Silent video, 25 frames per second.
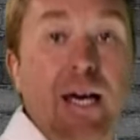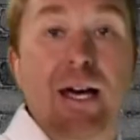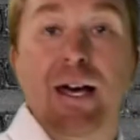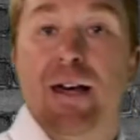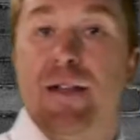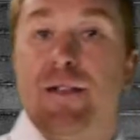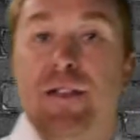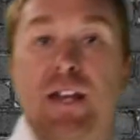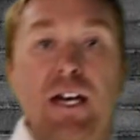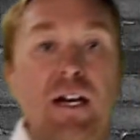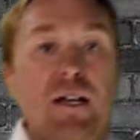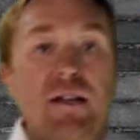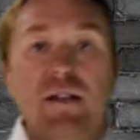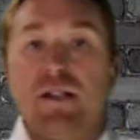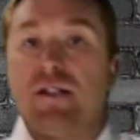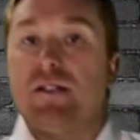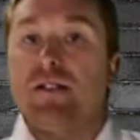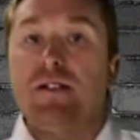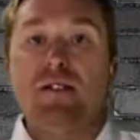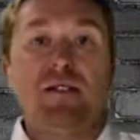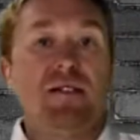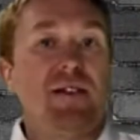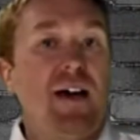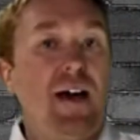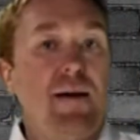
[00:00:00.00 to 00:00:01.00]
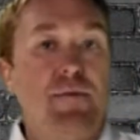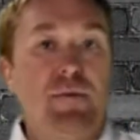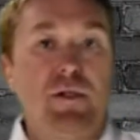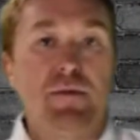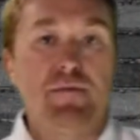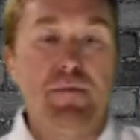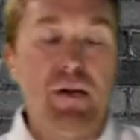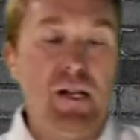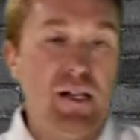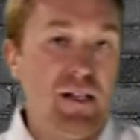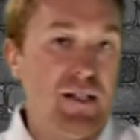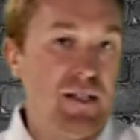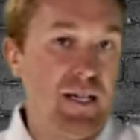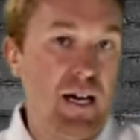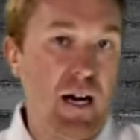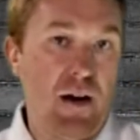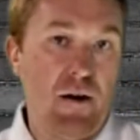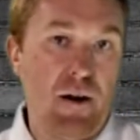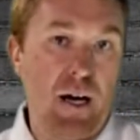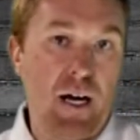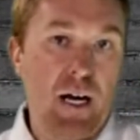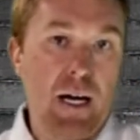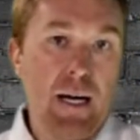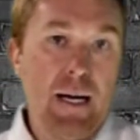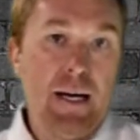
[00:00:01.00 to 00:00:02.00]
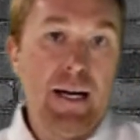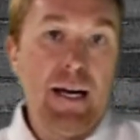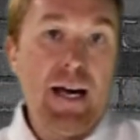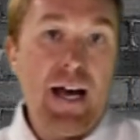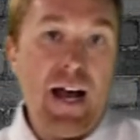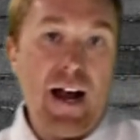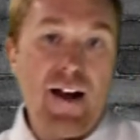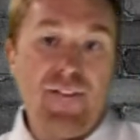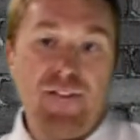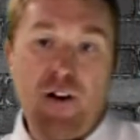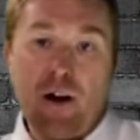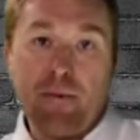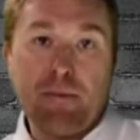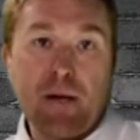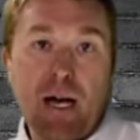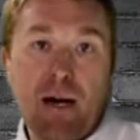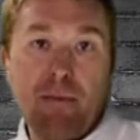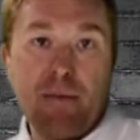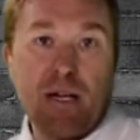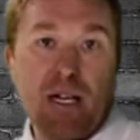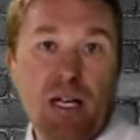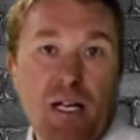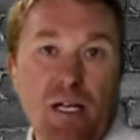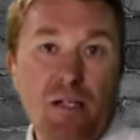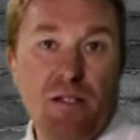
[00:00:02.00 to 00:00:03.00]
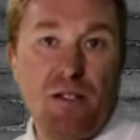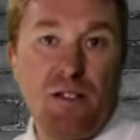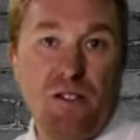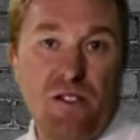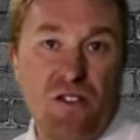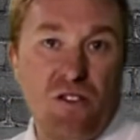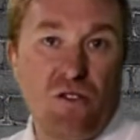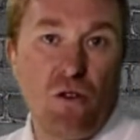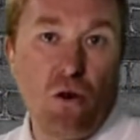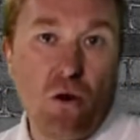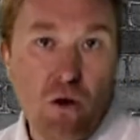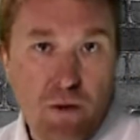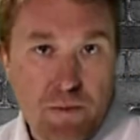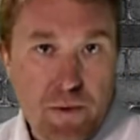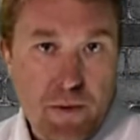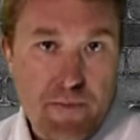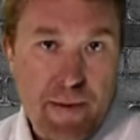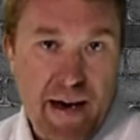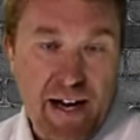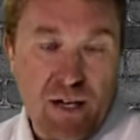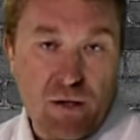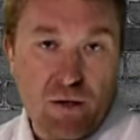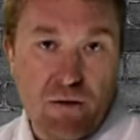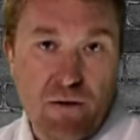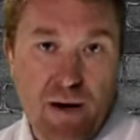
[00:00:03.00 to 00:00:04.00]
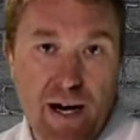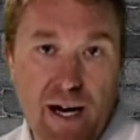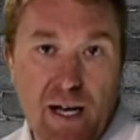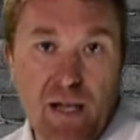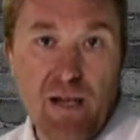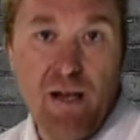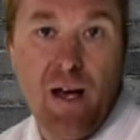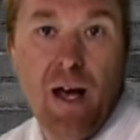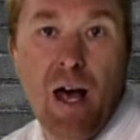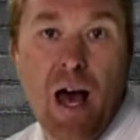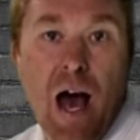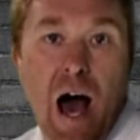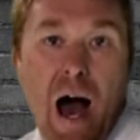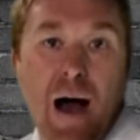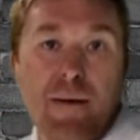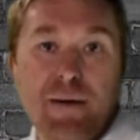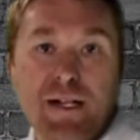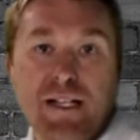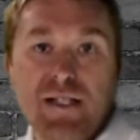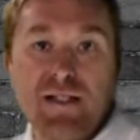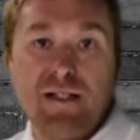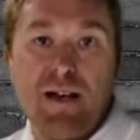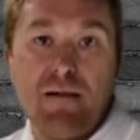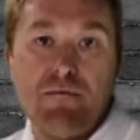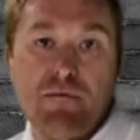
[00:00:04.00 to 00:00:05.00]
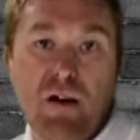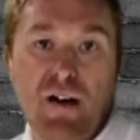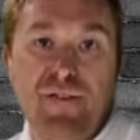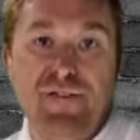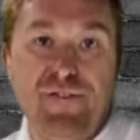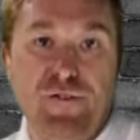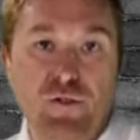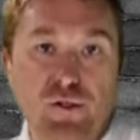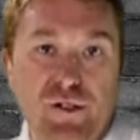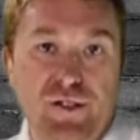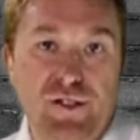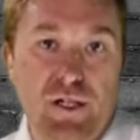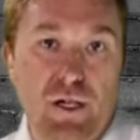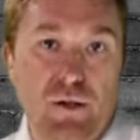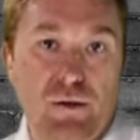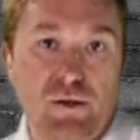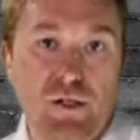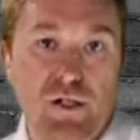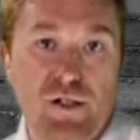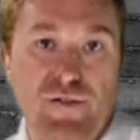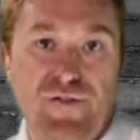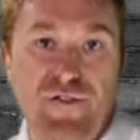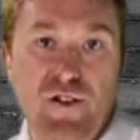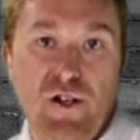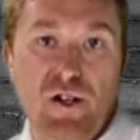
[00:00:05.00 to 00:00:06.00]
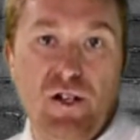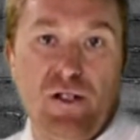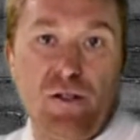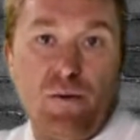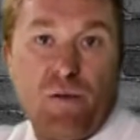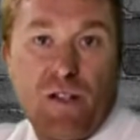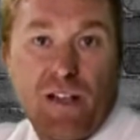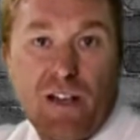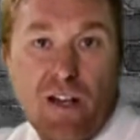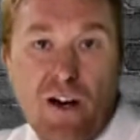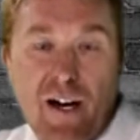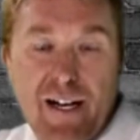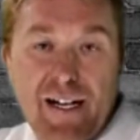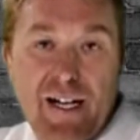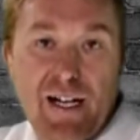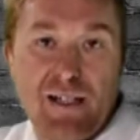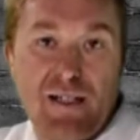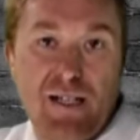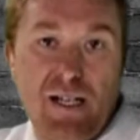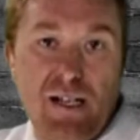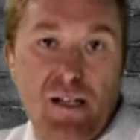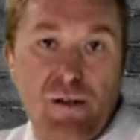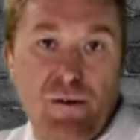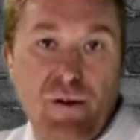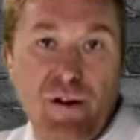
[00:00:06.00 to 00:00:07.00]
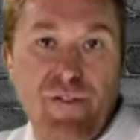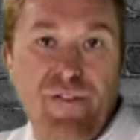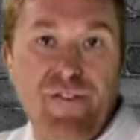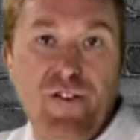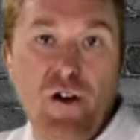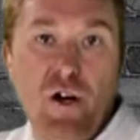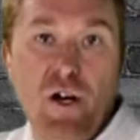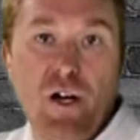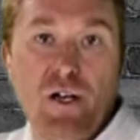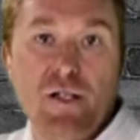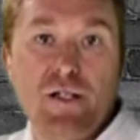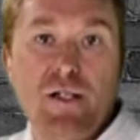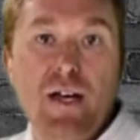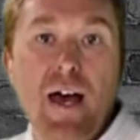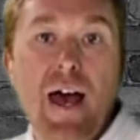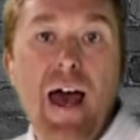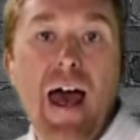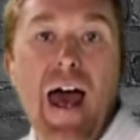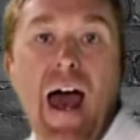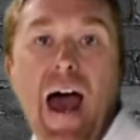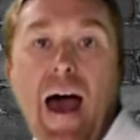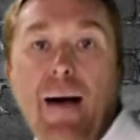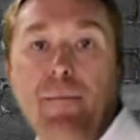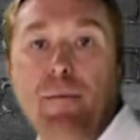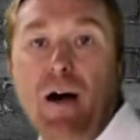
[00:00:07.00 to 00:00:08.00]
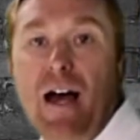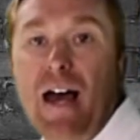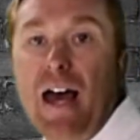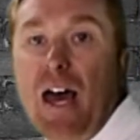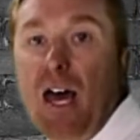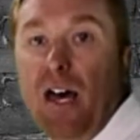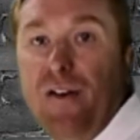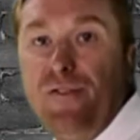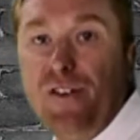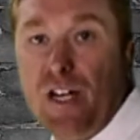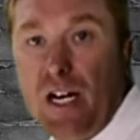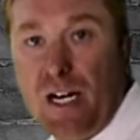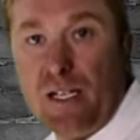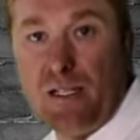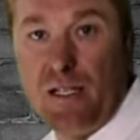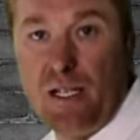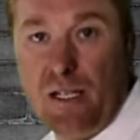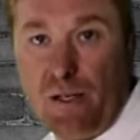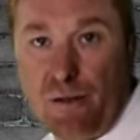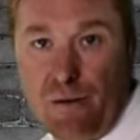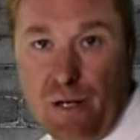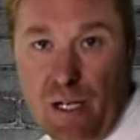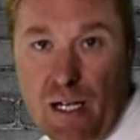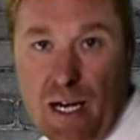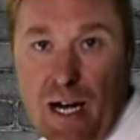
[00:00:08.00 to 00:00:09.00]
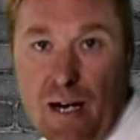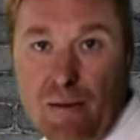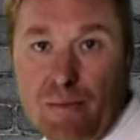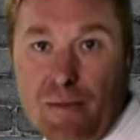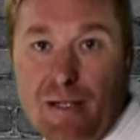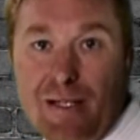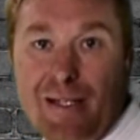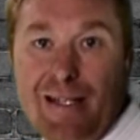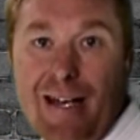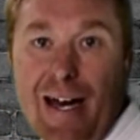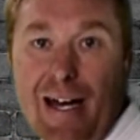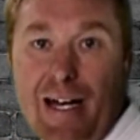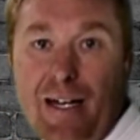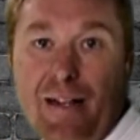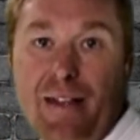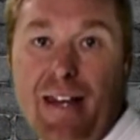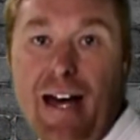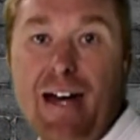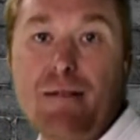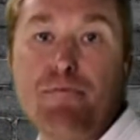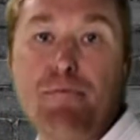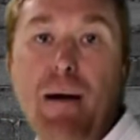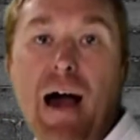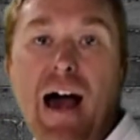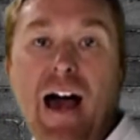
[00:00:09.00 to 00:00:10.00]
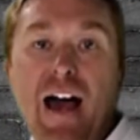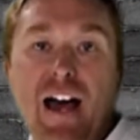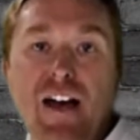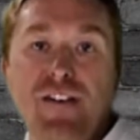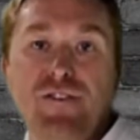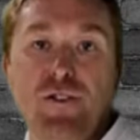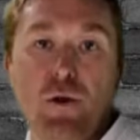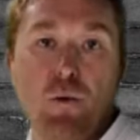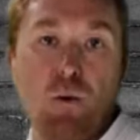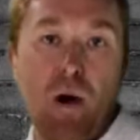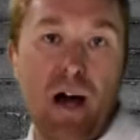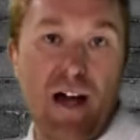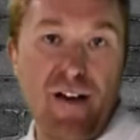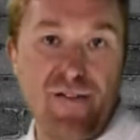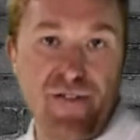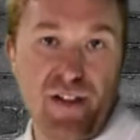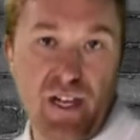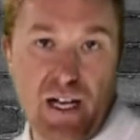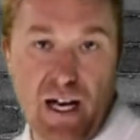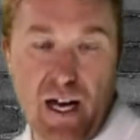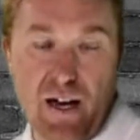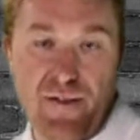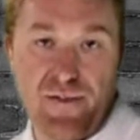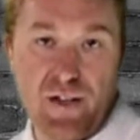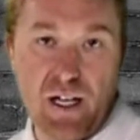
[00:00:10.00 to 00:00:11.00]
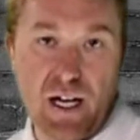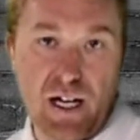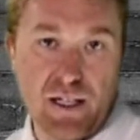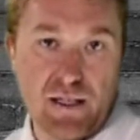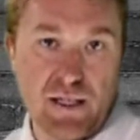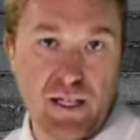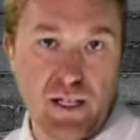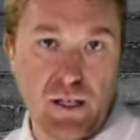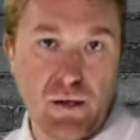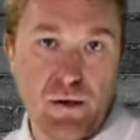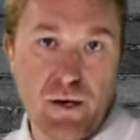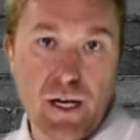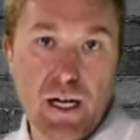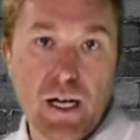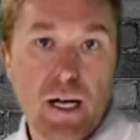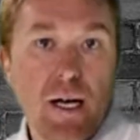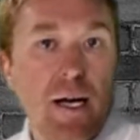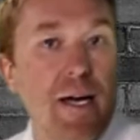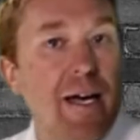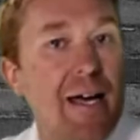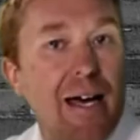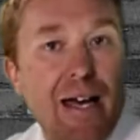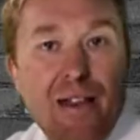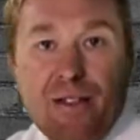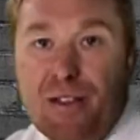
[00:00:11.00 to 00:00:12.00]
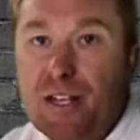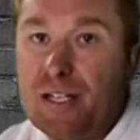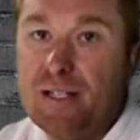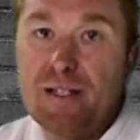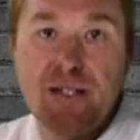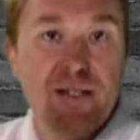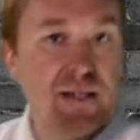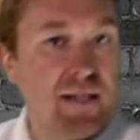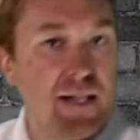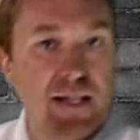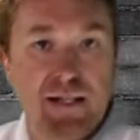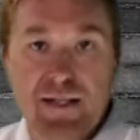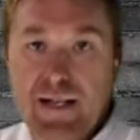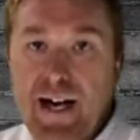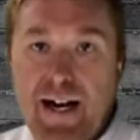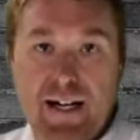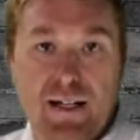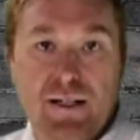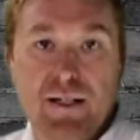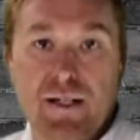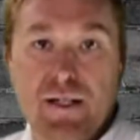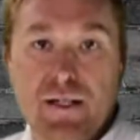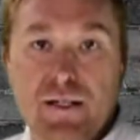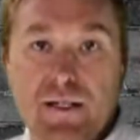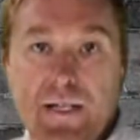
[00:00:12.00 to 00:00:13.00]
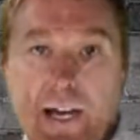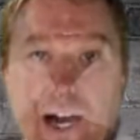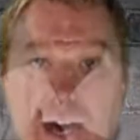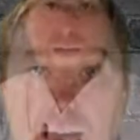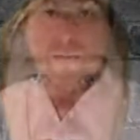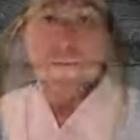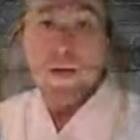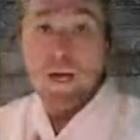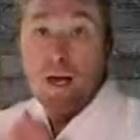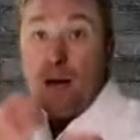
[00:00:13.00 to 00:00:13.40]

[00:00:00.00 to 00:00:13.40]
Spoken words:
Think of this the same as military. If I'm coming in to storm the battleground, I'm going to send my foot soldiers first with light artillery first, and my heavy artillery comes second. They pave the way for the heavy artillery. This is exactly the same.